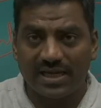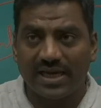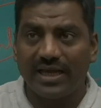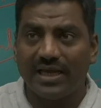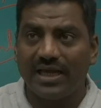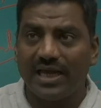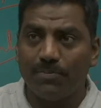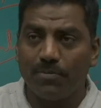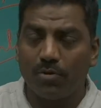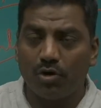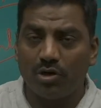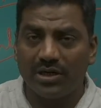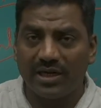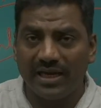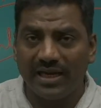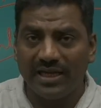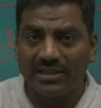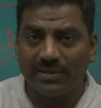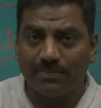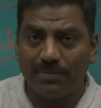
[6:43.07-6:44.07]
i keep on
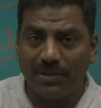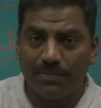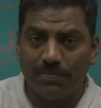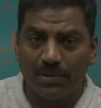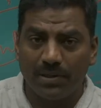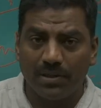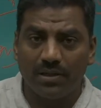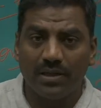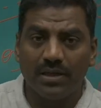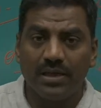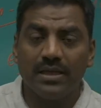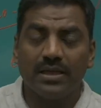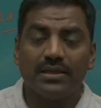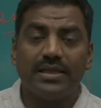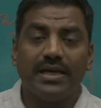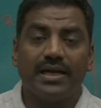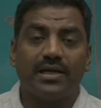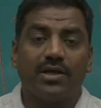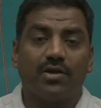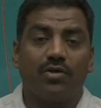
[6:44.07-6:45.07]
telling the people
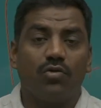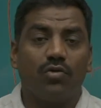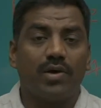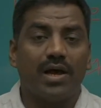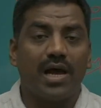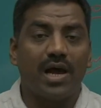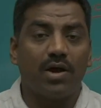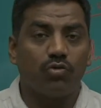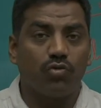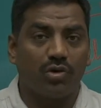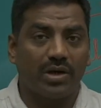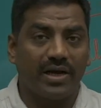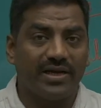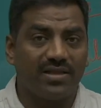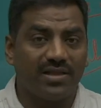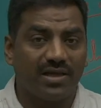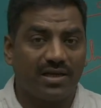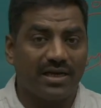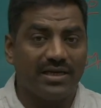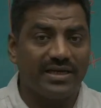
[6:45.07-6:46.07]
that you have to write
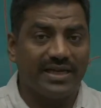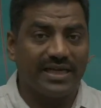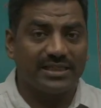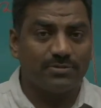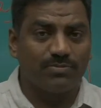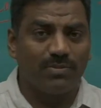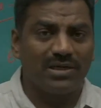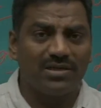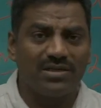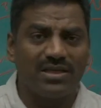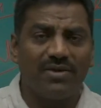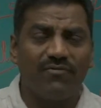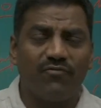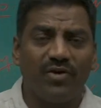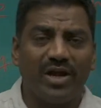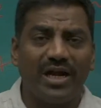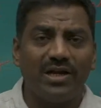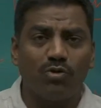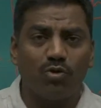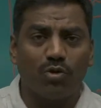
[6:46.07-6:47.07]
the context but they
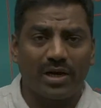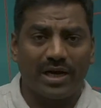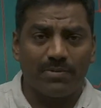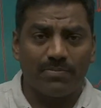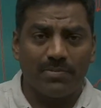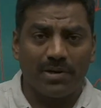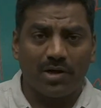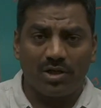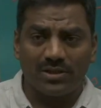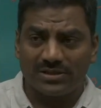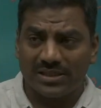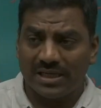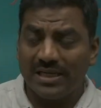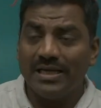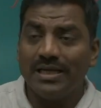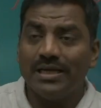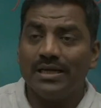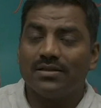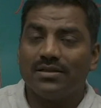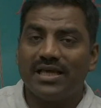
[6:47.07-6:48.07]
fail to write because
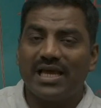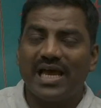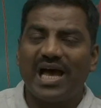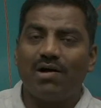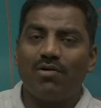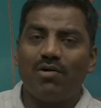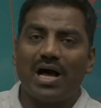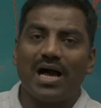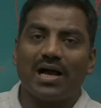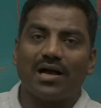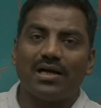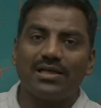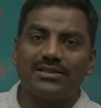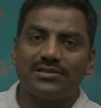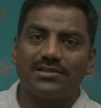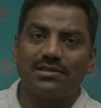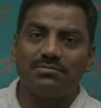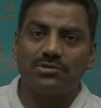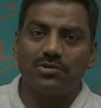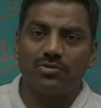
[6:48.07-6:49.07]
they have
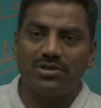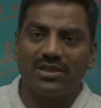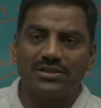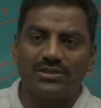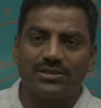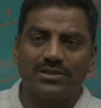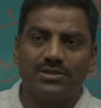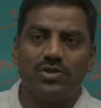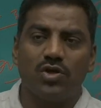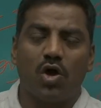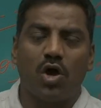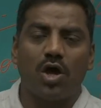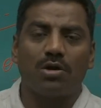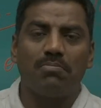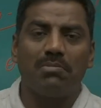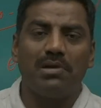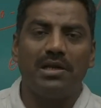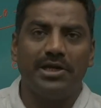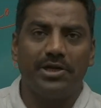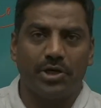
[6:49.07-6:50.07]
accustomed to this
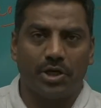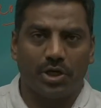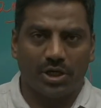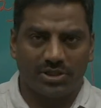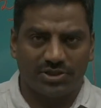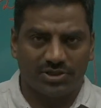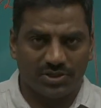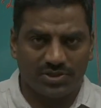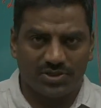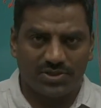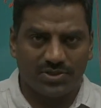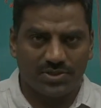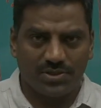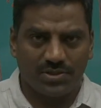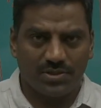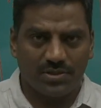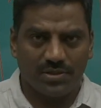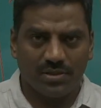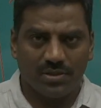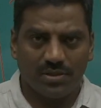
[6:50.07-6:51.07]
normal introductions
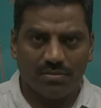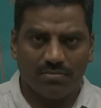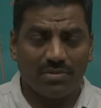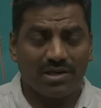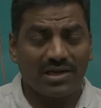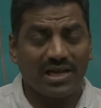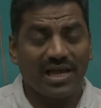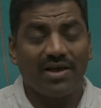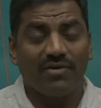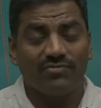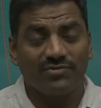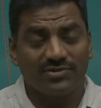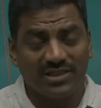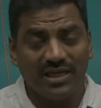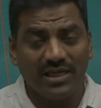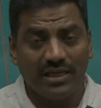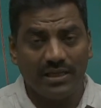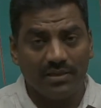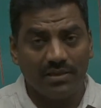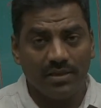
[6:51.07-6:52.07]
but i have
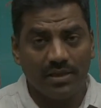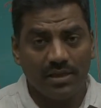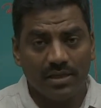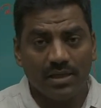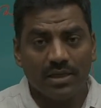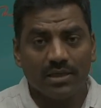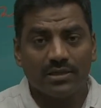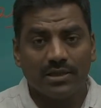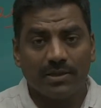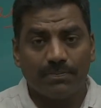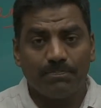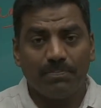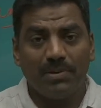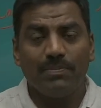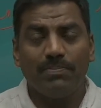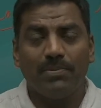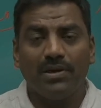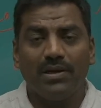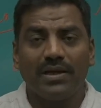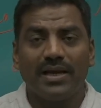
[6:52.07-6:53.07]
seen the
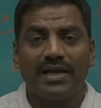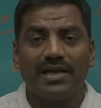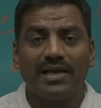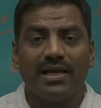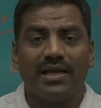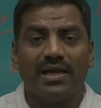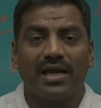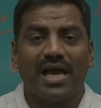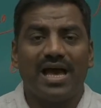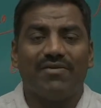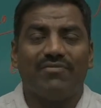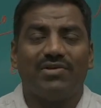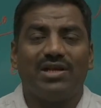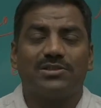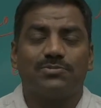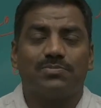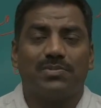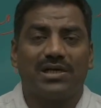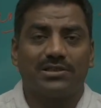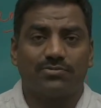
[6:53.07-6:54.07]
people getting average
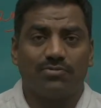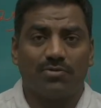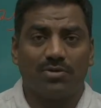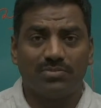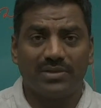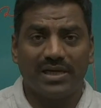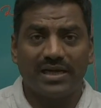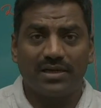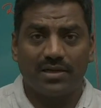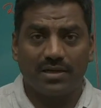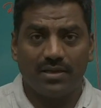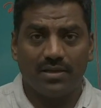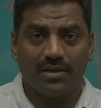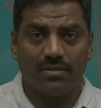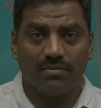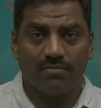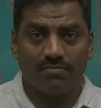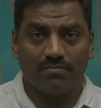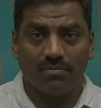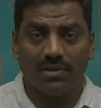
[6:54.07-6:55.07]
marks from that
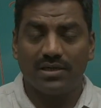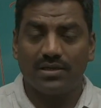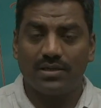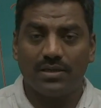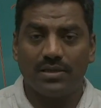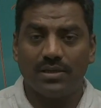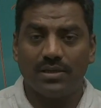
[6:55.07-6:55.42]
but